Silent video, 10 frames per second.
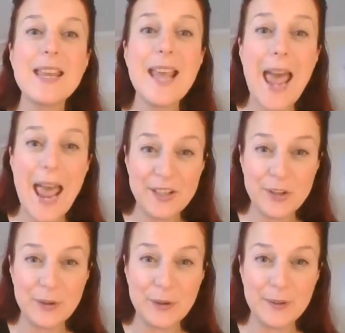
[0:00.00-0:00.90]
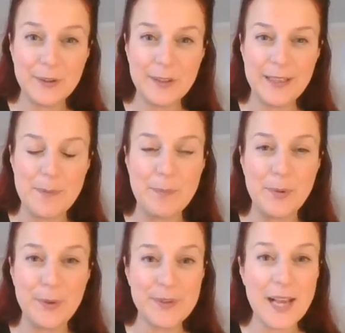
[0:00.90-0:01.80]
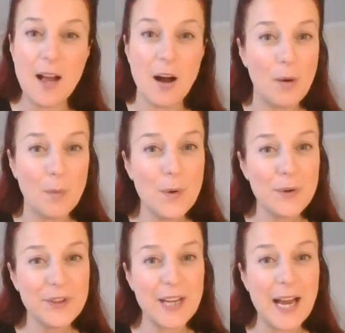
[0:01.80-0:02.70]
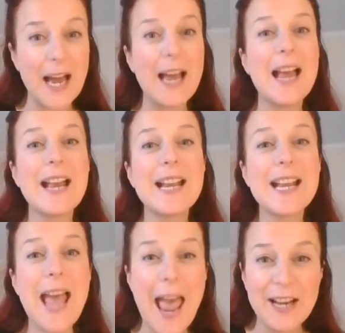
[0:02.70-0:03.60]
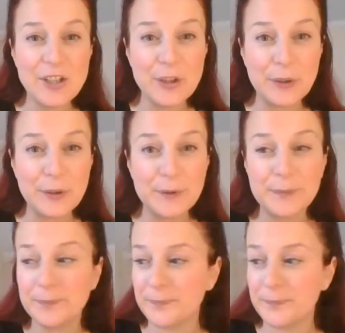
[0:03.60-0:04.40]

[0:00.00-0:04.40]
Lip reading: Kettle. Boils our hot water. Kettle.